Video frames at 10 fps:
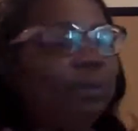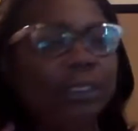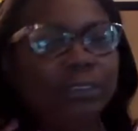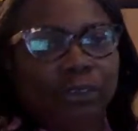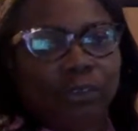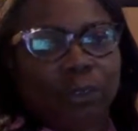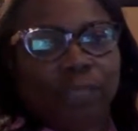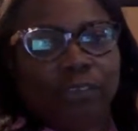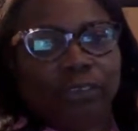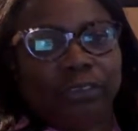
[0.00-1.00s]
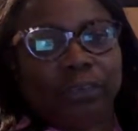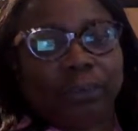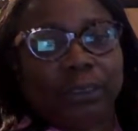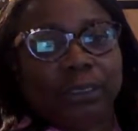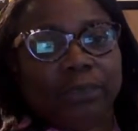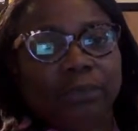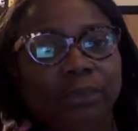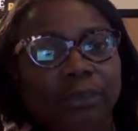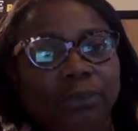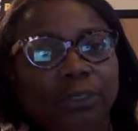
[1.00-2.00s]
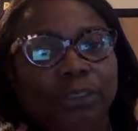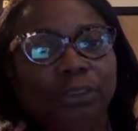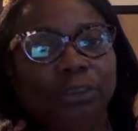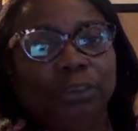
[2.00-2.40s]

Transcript: a research question to be considered research